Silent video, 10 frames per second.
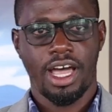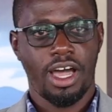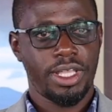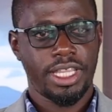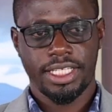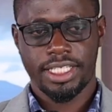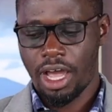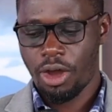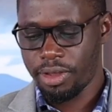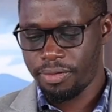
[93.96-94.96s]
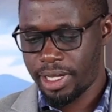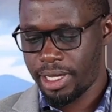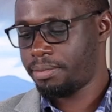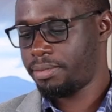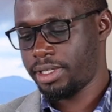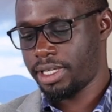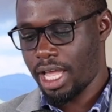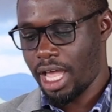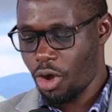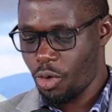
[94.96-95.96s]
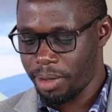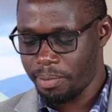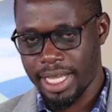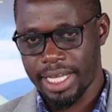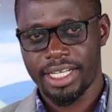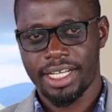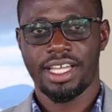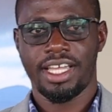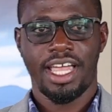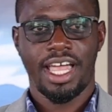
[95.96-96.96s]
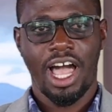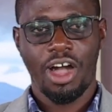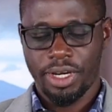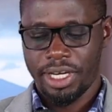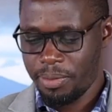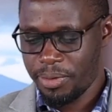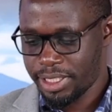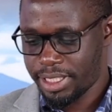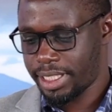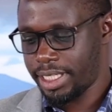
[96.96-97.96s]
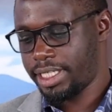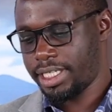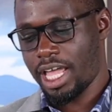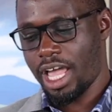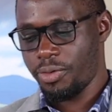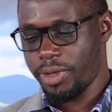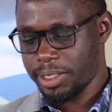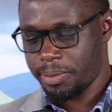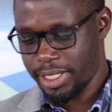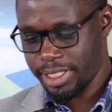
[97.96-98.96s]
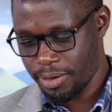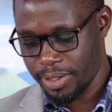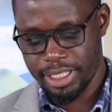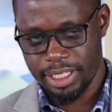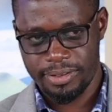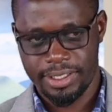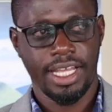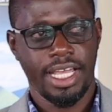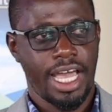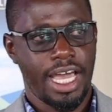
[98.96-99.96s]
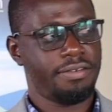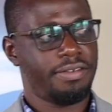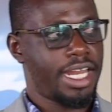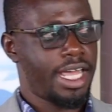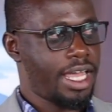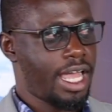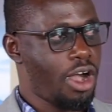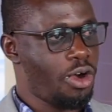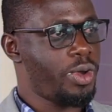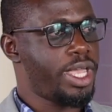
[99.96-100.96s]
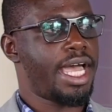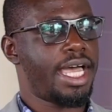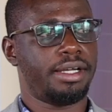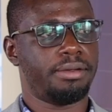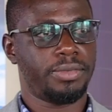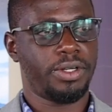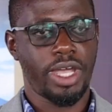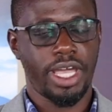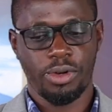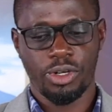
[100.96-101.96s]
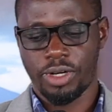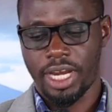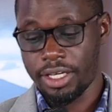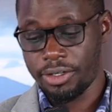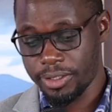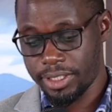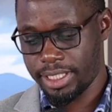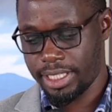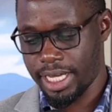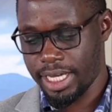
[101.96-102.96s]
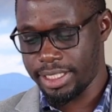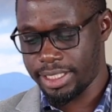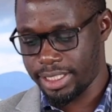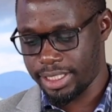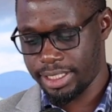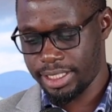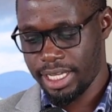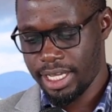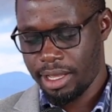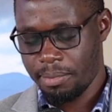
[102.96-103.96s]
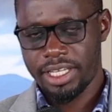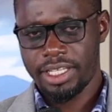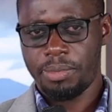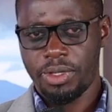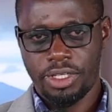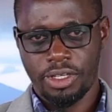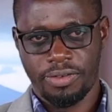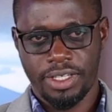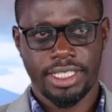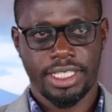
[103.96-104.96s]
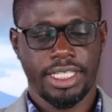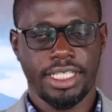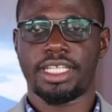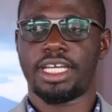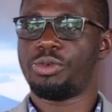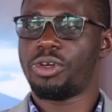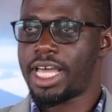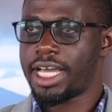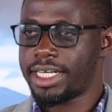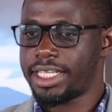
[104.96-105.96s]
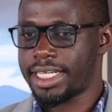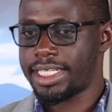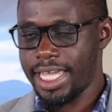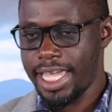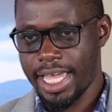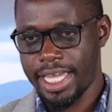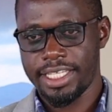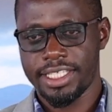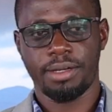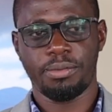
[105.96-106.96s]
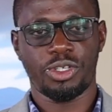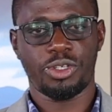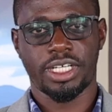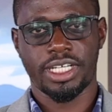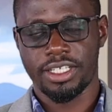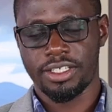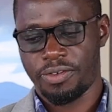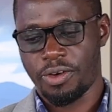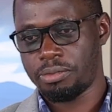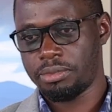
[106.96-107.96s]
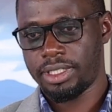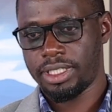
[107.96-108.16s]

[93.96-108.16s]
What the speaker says: whether it's how we farm, how we bank, how we demonstrate, how we express ourselves, and even how we are able to diagnose diseases. But the beauty of it is that we all agree that AI is able to transform